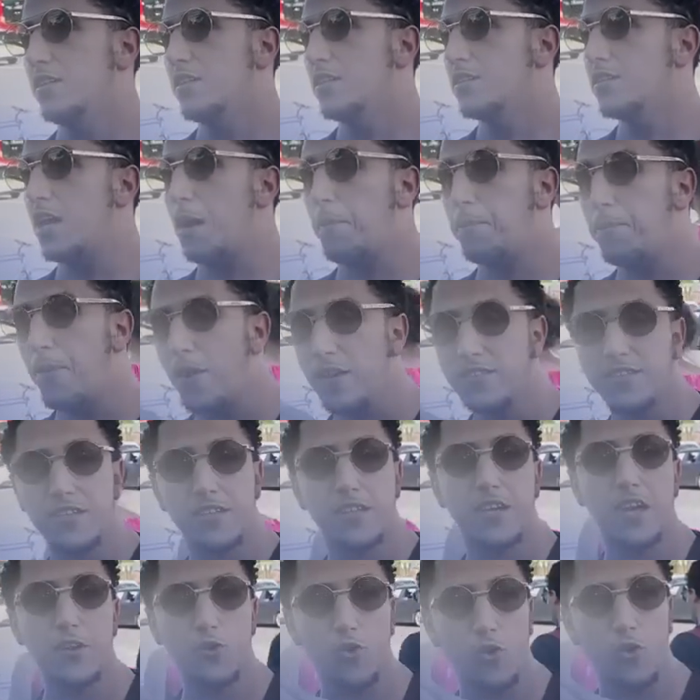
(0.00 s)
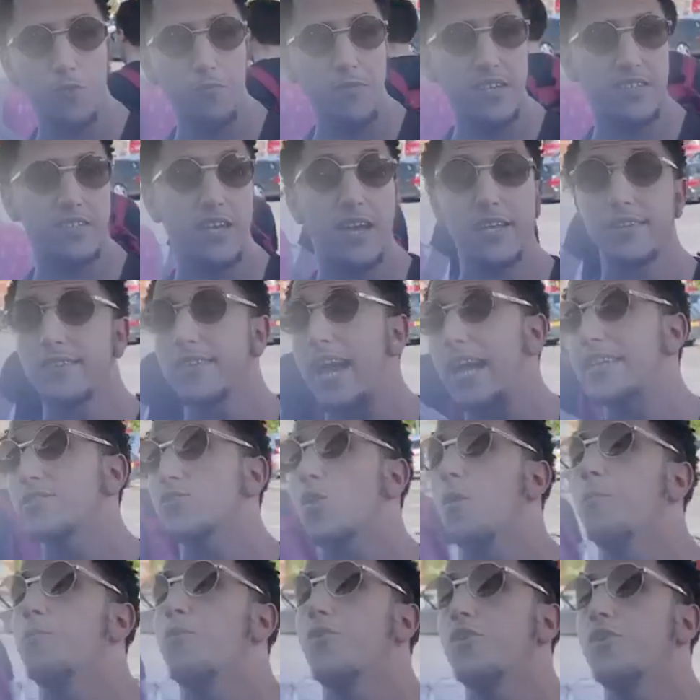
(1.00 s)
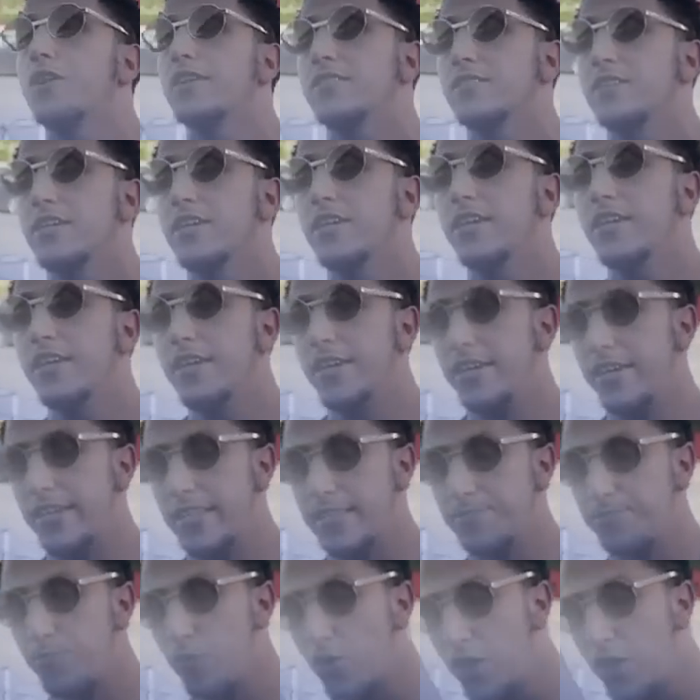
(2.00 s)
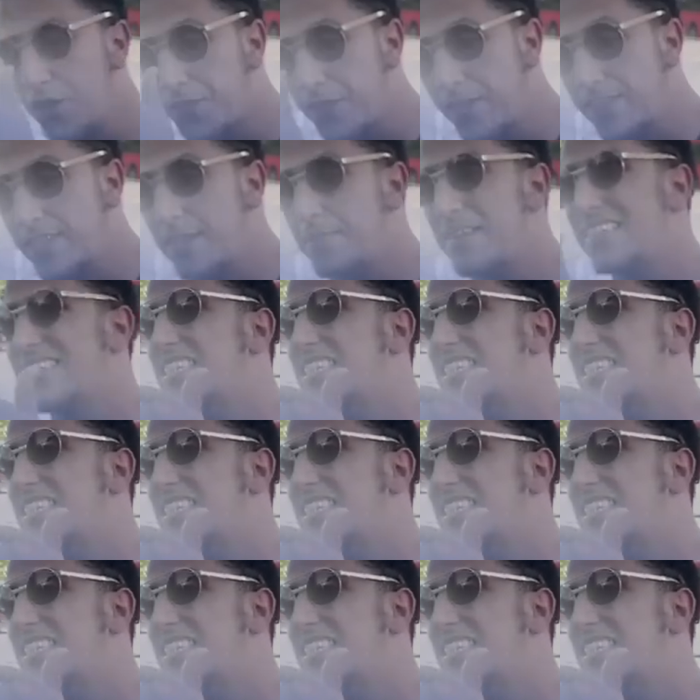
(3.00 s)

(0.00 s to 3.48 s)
that person can commit and dies upon it is polytheism and